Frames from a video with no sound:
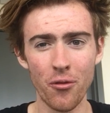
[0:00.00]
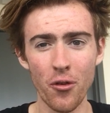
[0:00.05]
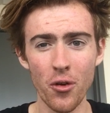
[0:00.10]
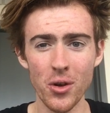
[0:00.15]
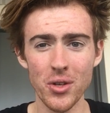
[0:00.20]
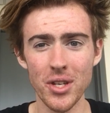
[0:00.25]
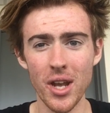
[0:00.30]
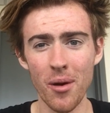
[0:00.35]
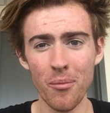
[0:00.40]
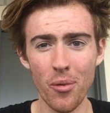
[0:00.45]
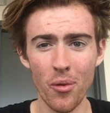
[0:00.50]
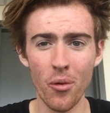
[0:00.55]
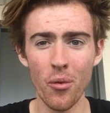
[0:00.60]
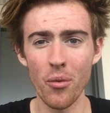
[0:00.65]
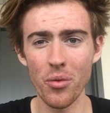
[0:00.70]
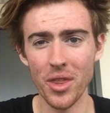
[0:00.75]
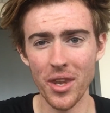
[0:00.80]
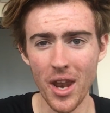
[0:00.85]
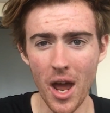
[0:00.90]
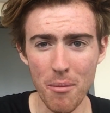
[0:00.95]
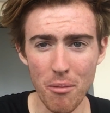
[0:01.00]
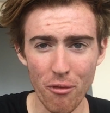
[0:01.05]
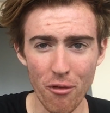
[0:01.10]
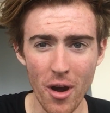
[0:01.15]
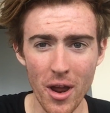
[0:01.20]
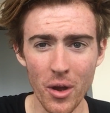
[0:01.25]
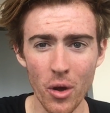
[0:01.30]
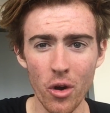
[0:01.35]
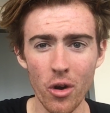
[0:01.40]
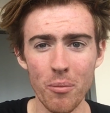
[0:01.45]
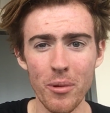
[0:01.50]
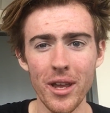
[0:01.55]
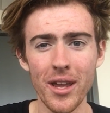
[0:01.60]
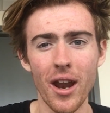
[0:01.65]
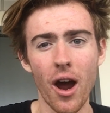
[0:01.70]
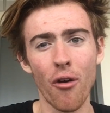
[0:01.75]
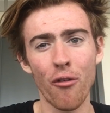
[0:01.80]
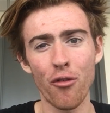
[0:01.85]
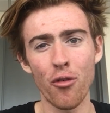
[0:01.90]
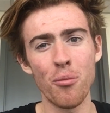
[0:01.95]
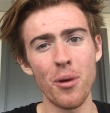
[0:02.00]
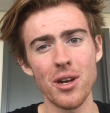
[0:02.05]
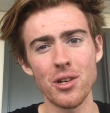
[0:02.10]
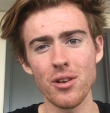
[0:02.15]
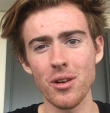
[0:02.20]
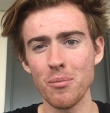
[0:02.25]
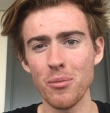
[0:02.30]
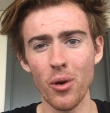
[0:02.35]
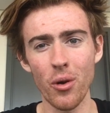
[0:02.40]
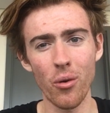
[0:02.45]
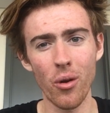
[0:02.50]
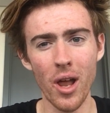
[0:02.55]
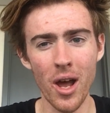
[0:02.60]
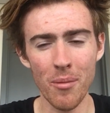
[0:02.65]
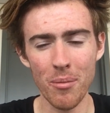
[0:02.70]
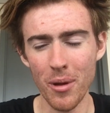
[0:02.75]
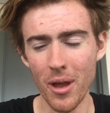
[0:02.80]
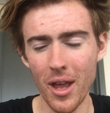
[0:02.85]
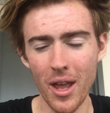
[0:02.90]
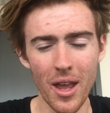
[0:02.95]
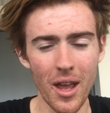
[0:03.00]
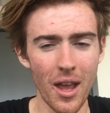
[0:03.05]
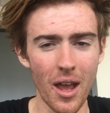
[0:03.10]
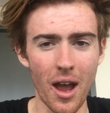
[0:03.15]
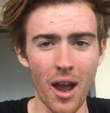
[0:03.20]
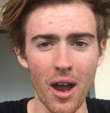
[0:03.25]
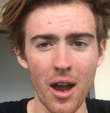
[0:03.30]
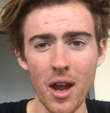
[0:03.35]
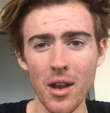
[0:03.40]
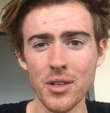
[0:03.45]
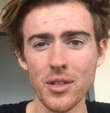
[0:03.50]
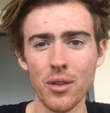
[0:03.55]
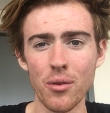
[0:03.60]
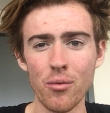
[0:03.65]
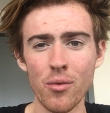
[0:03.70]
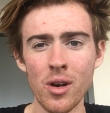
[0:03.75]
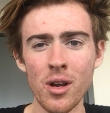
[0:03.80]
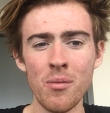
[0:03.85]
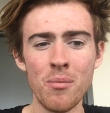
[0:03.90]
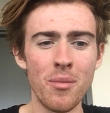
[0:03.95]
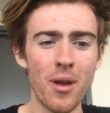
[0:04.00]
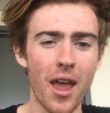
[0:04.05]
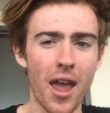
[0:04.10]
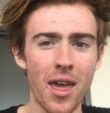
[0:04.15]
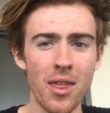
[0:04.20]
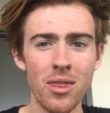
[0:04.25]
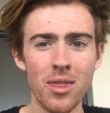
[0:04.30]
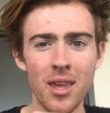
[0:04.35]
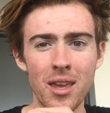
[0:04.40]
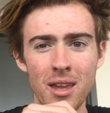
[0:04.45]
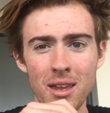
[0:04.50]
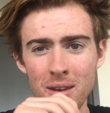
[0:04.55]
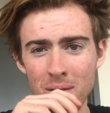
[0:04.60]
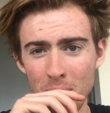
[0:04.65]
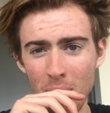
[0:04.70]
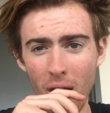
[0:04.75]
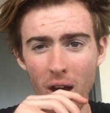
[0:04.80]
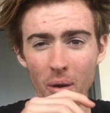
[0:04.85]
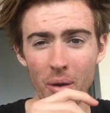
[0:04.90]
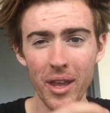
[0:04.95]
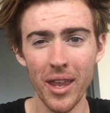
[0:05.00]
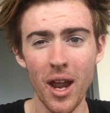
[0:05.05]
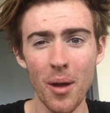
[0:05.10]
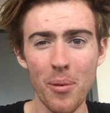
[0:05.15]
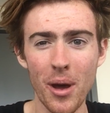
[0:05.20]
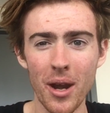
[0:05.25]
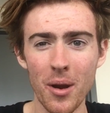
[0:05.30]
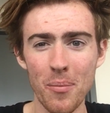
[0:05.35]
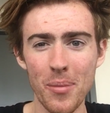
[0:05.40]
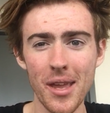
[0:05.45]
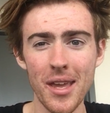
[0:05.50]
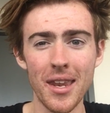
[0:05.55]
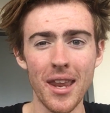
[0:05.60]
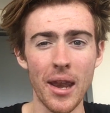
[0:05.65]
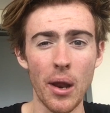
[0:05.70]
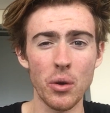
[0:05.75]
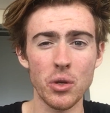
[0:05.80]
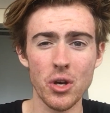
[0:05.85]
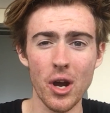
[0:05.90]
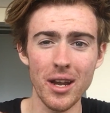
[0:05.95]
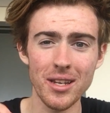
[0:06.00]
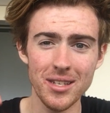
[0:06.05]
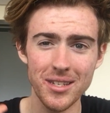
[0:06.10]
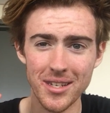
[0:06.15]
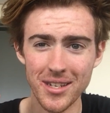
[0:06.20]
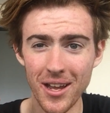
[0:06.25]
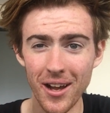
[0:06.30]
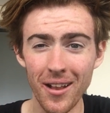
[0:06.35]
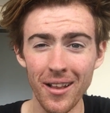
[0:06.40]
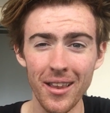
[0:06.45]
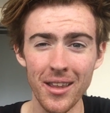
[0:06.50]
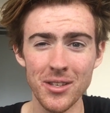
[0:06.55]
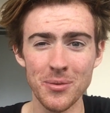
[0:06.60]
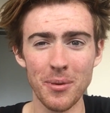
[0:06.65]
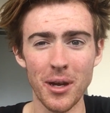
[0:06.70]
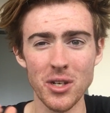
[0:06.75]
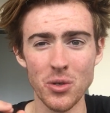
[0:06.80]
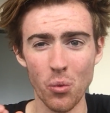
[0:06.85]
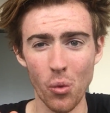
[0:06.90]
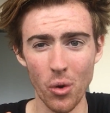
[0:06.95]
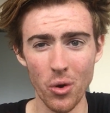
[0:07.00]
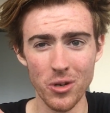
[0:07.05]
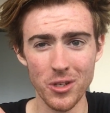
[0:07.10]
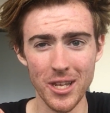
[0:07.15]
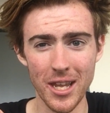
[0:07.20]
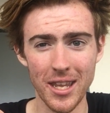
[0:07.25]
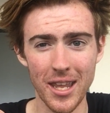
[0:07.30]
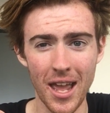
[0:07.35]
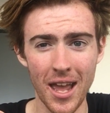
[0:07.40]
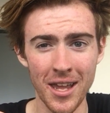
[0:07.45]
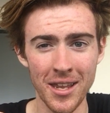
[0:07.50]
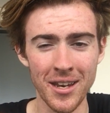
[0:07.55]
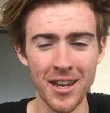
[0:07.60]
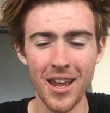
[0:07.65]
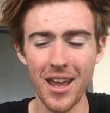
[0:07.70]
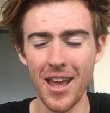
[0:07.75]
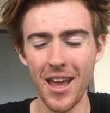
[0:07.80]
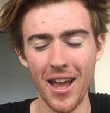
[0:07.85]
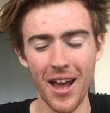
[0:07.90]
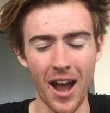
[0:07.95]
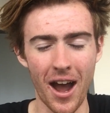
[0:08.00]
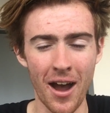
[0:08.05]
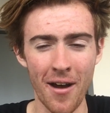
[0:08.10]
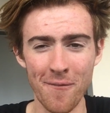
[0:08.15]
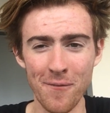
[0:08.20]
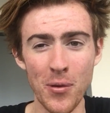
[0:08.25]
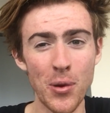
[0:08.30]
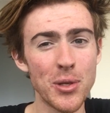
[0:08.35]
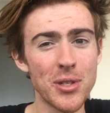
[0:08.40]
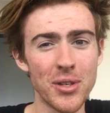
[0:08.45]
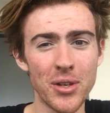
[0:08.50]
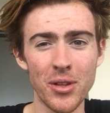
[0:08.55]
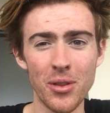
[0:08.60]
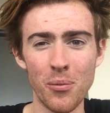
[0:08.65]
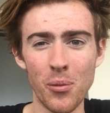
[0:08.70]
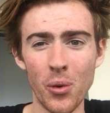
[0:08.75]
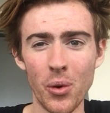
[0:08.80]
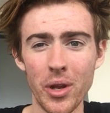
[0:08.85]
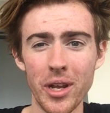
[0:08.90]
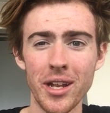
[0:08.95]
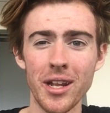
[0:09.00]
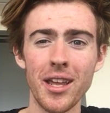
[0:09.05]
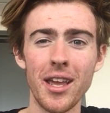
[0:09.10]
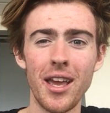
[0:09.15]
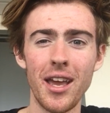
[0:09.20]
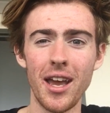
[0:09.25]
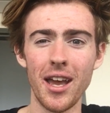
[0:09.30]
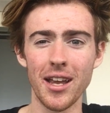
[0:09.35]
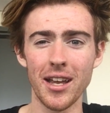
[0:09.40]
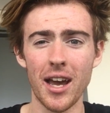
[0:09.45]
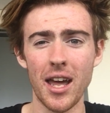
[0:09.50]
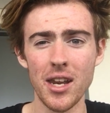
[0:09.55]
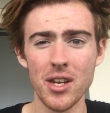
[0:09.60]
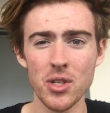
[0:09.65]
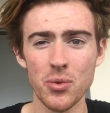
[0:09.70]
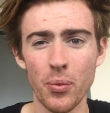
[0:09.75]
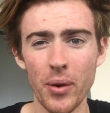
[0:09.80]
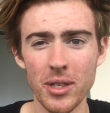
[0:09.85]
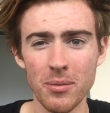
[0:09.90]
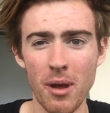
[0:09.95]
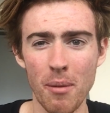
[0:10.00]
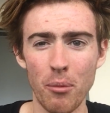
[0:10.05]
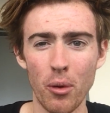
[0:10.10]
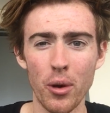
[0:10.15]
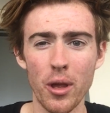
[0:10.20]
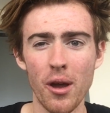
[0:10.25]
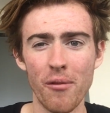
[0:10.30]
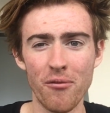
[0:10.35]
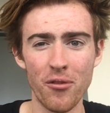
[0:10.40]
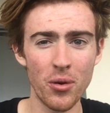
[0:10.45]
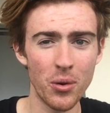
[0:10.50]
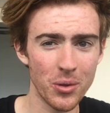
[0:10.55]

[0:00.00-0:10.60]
for example, the night before I go to bed, I'll fill my drink bottle up to the rim, and then I'll get up out of bed and I'll try to scull as much water as I can first thing in the morning. Kind of just wakes my body up,